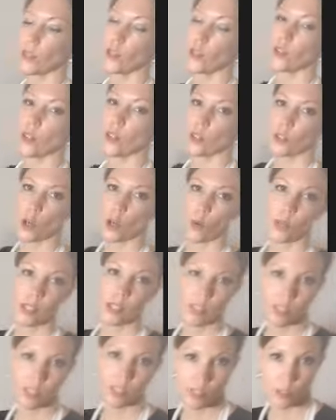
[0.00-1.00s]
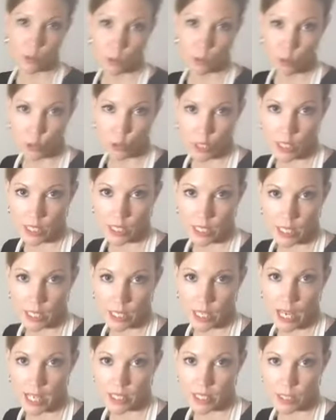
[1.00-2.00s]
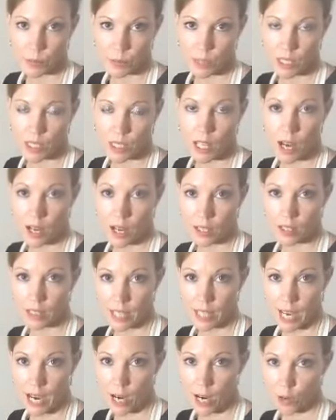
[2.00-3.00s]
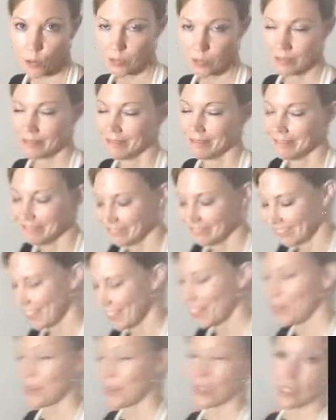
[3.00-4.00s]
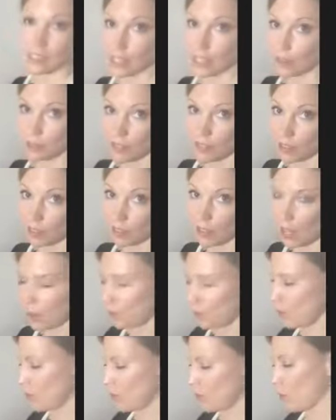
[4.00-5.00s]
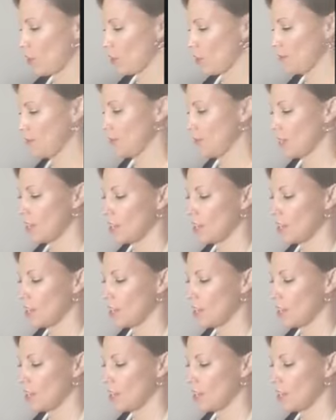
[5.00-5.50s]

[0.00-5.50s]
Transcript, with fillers: there's always this little trick that it has to be locked down because I've done that before.